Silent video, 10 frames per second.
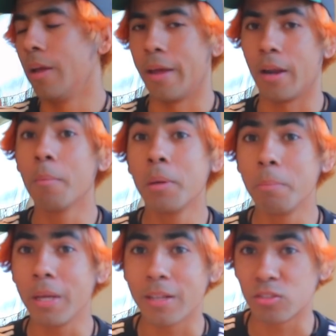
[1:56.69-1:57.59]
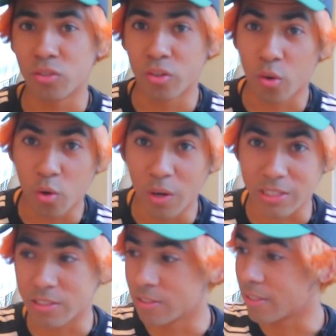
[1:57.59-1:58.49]
And I'm gonna be answering your
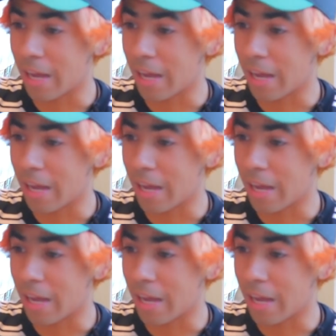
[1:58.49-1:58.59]
questions